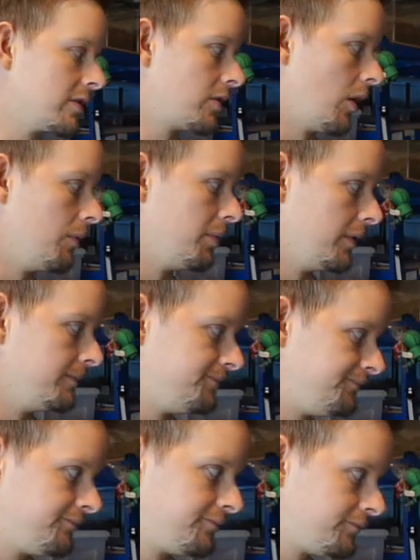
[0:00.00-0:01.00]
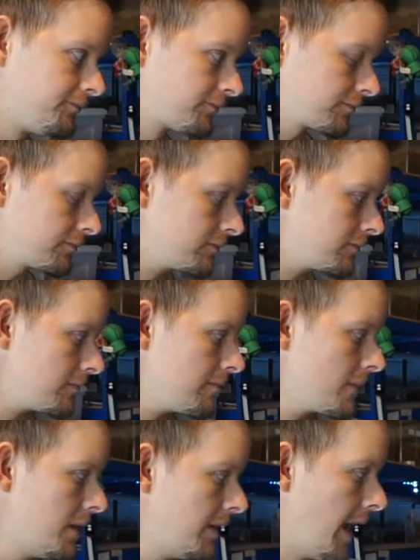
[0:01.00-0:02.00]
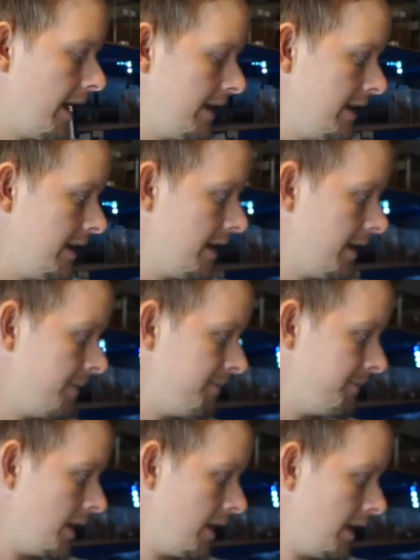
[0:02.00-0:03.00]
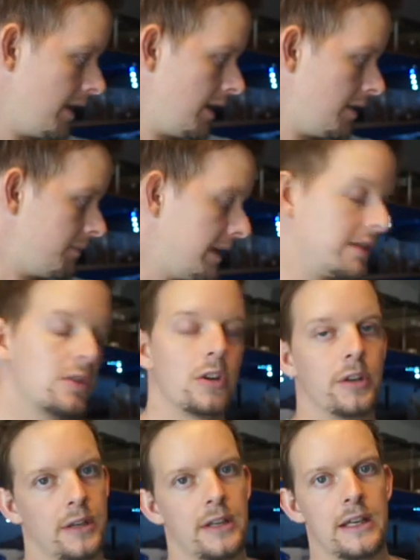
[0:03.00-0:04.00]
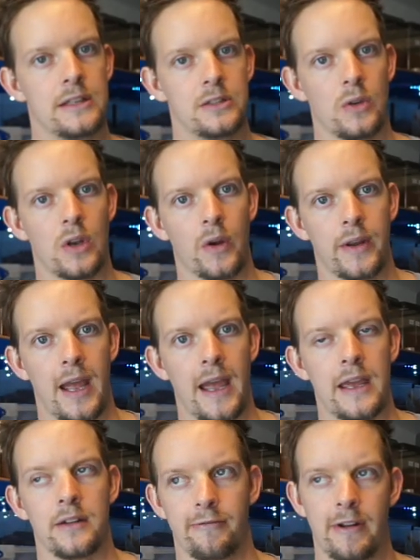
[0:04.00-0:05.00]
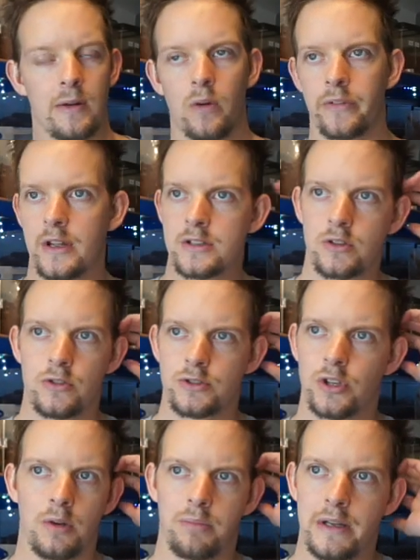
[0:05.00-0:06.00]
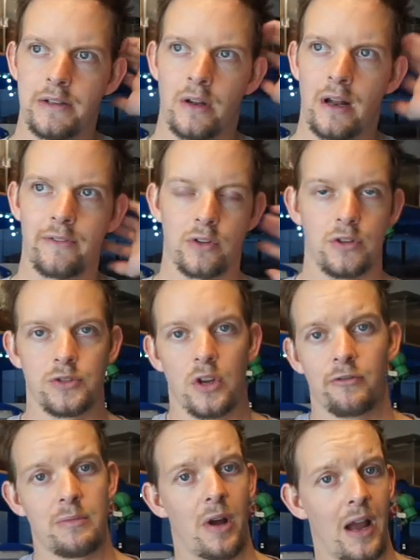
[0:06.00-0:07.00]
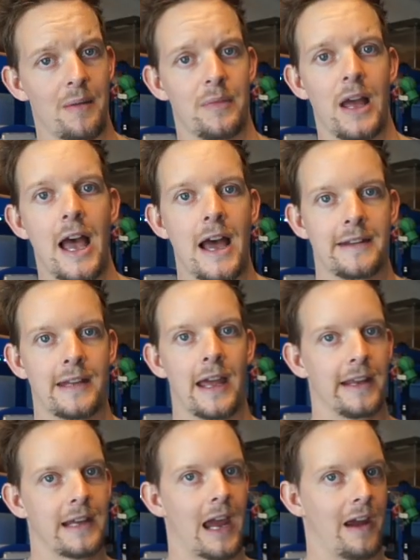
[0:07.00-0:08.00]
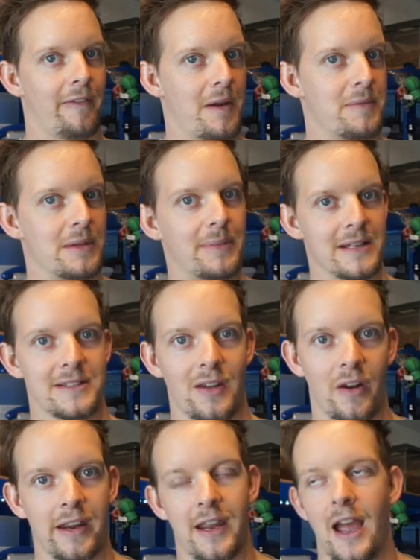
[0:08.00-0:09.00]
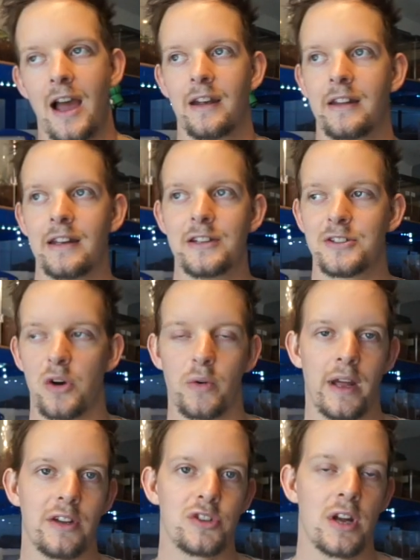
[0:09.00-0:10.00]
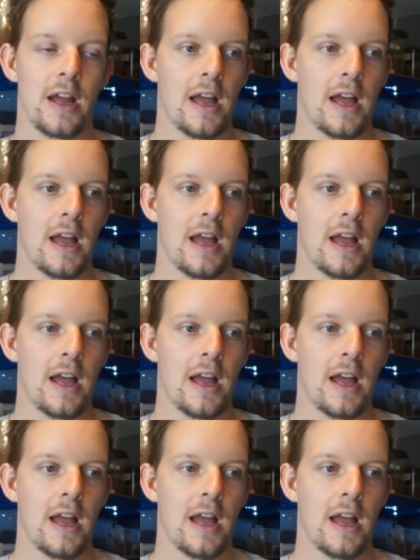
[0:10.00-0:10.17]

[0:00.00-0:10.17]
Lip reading: So, but yeah, but he's good, he's doing okay, and for anyone that's concerned, please don't have concern for him. I am taking care of him the best that I can in his old age.